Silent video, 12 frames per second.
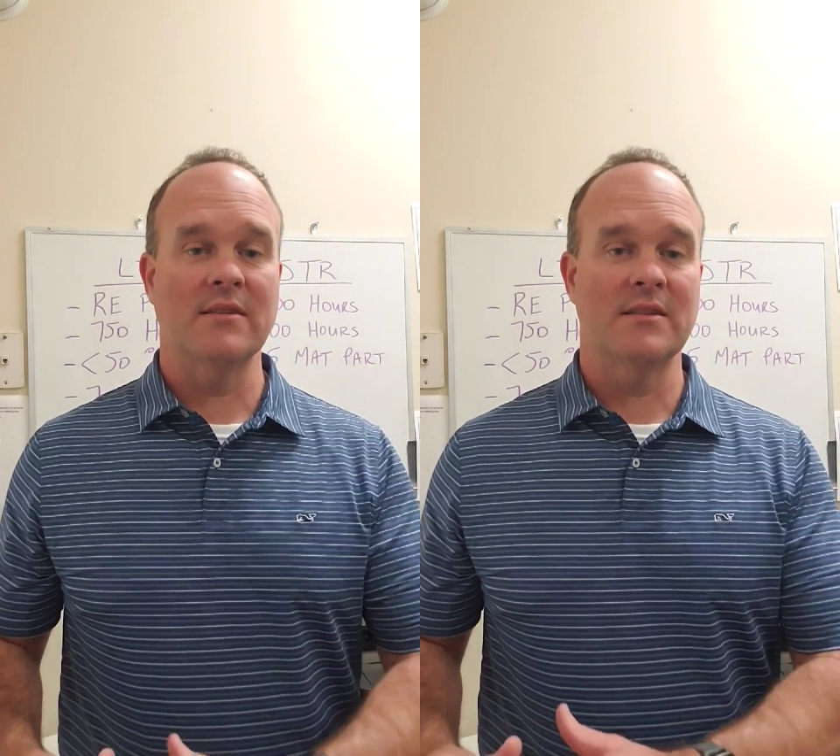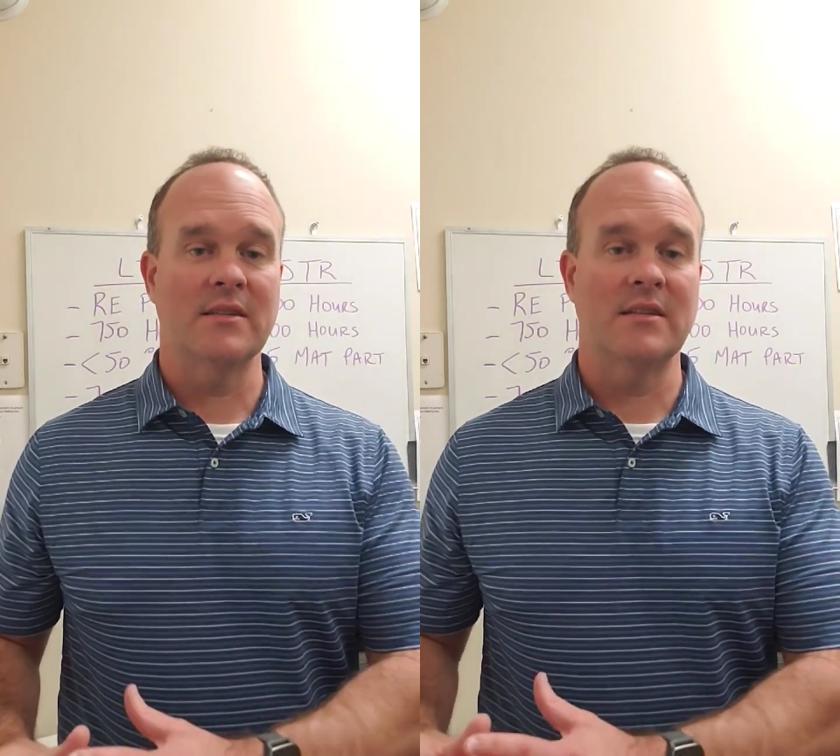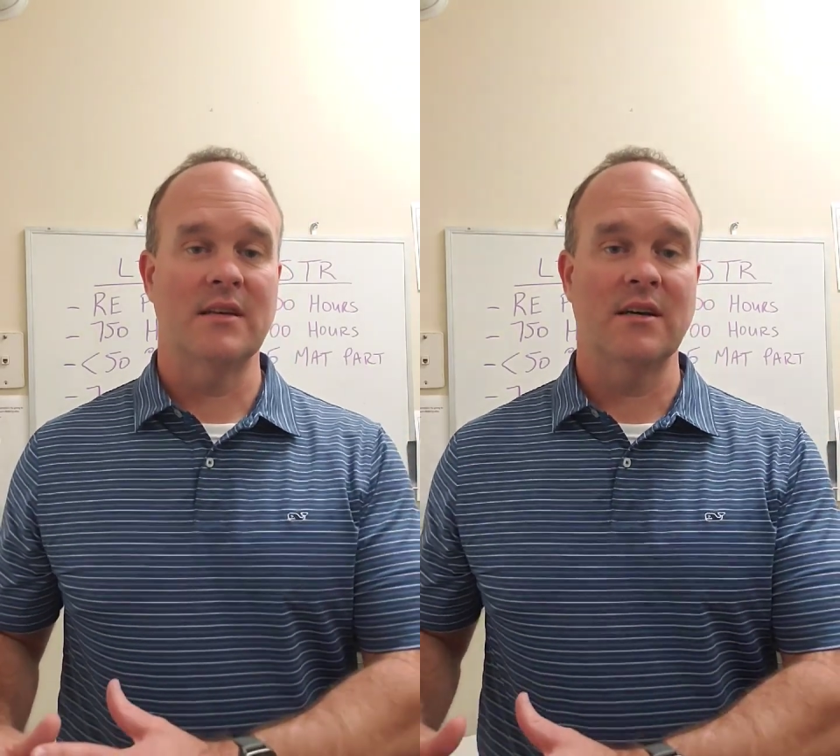to
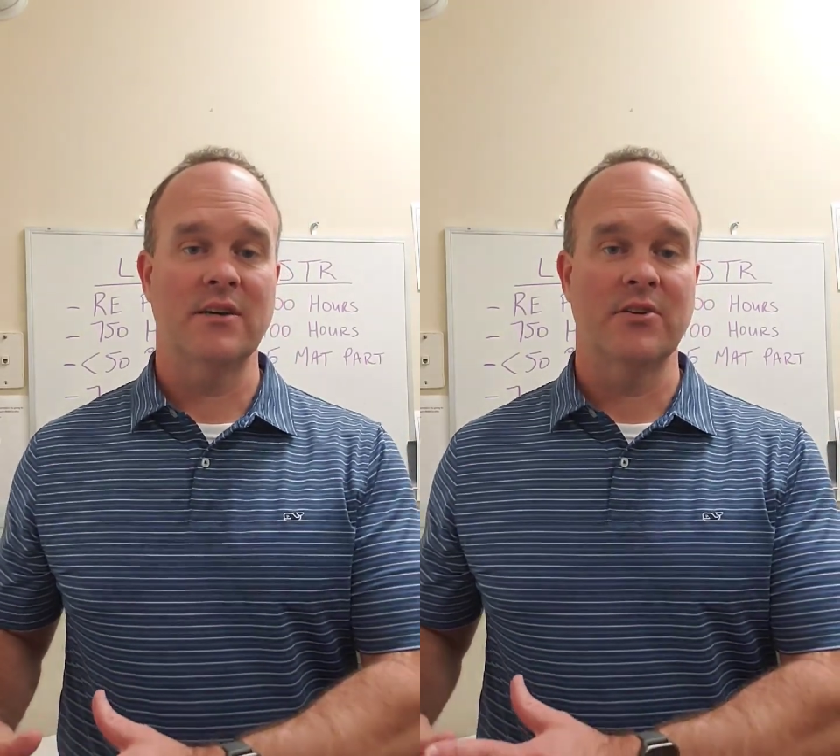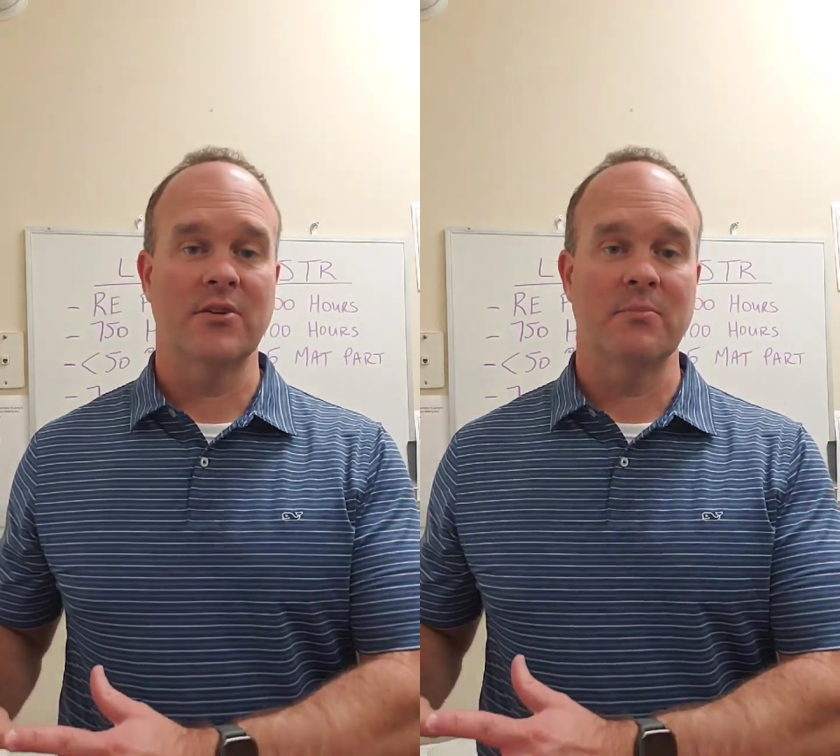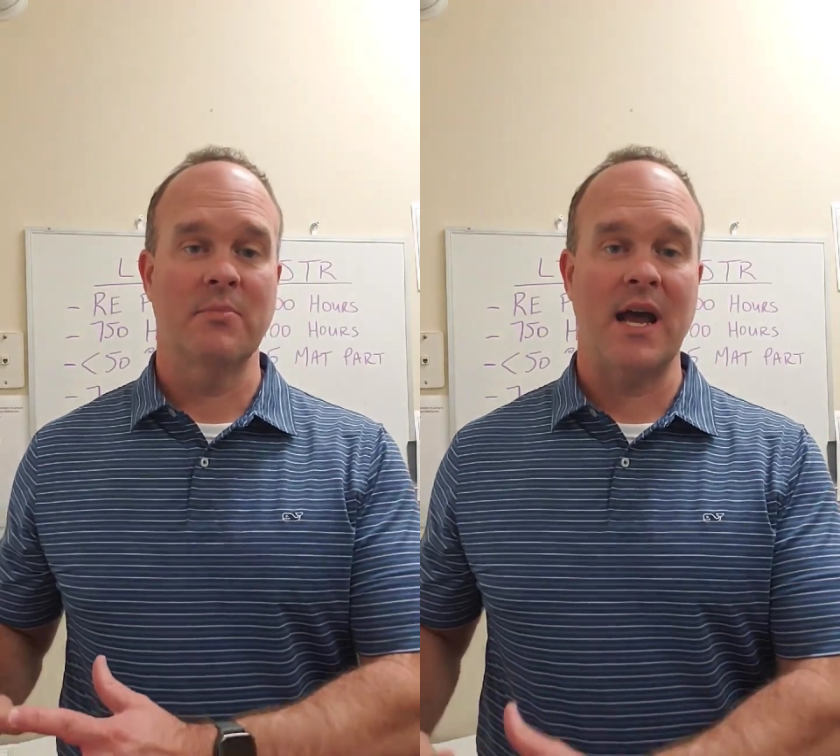deduct
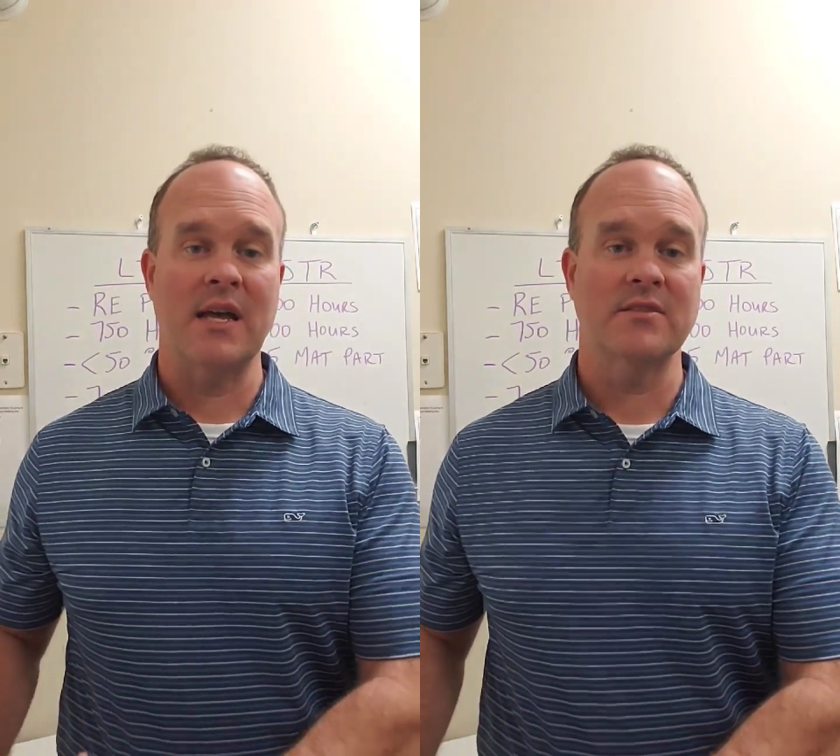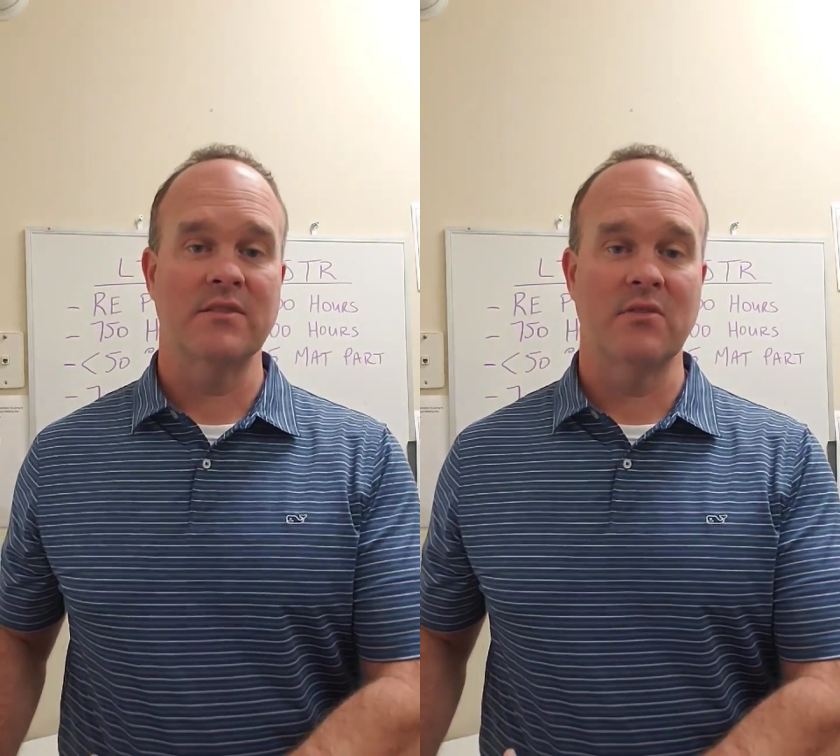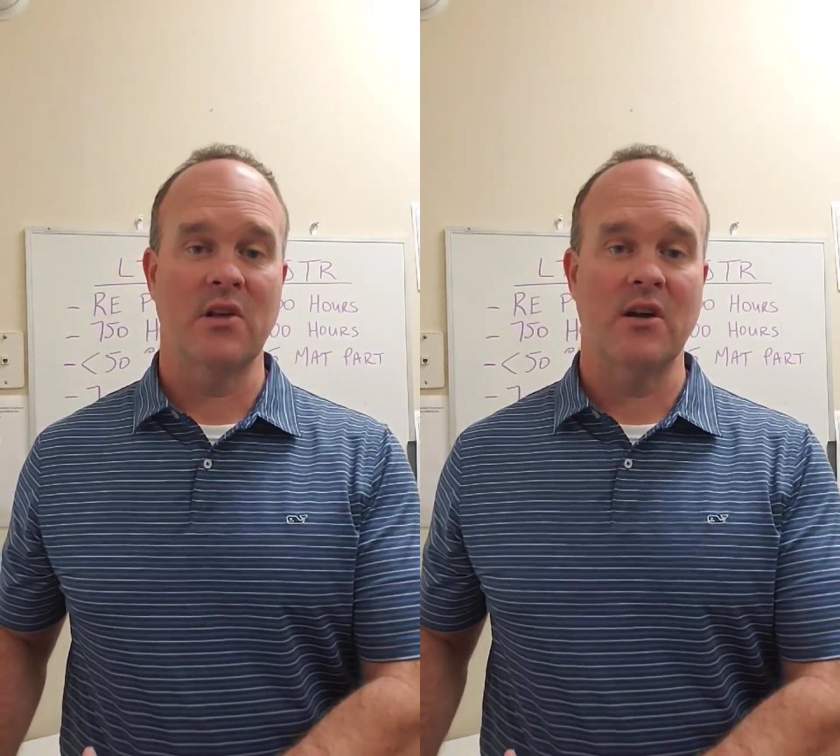your
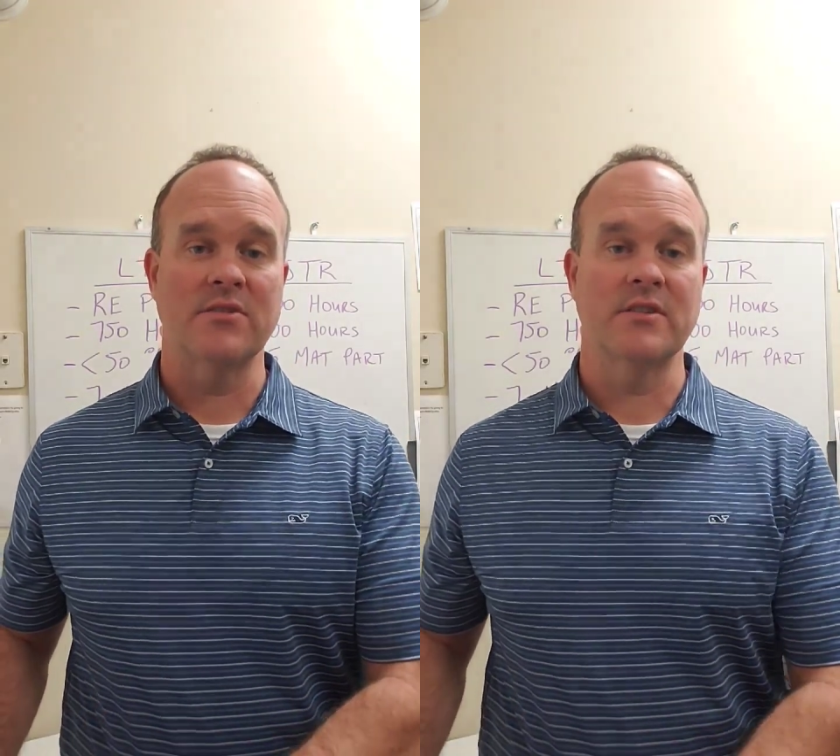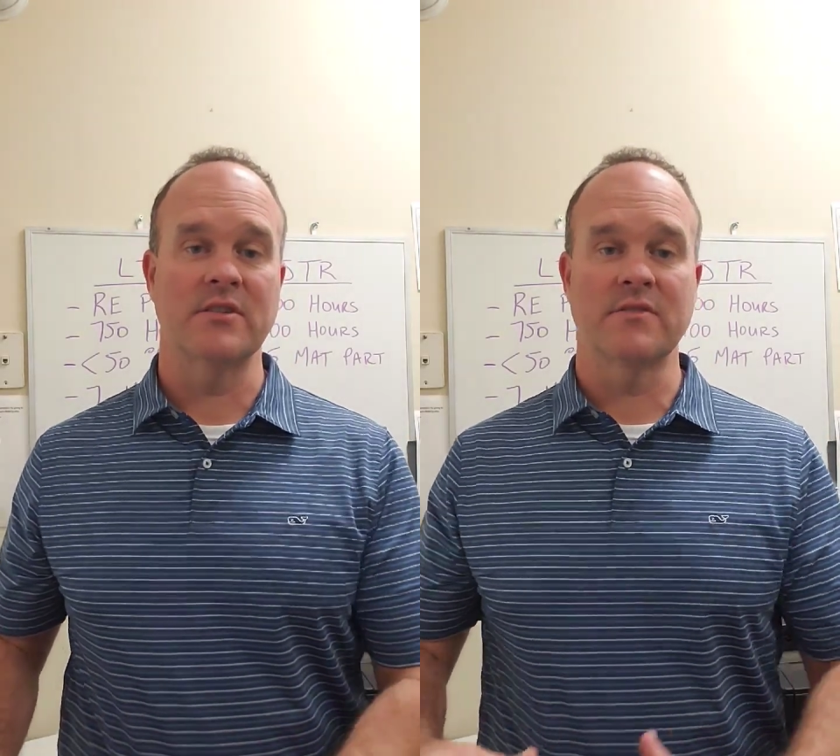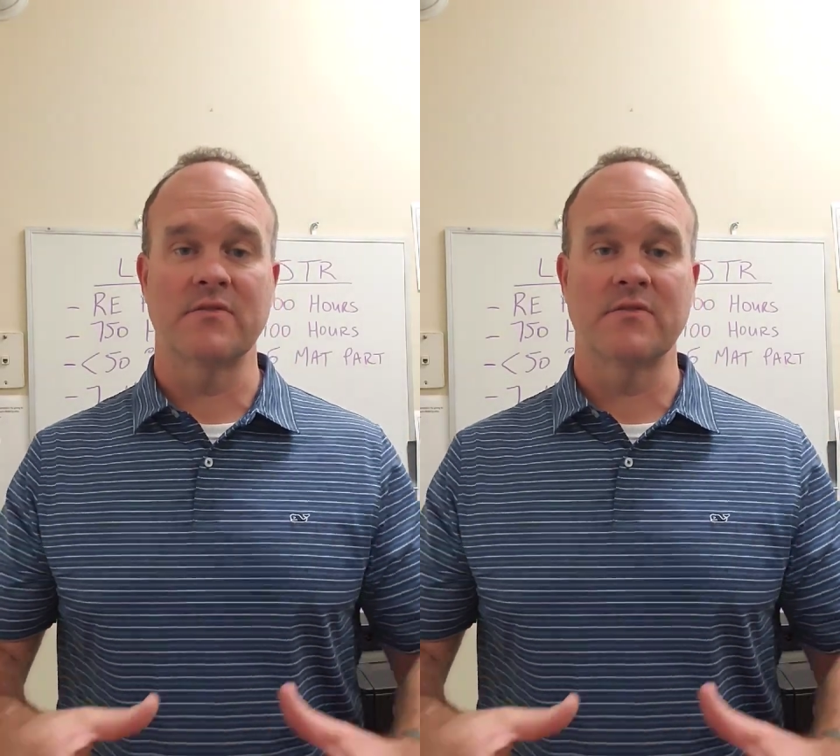passive losses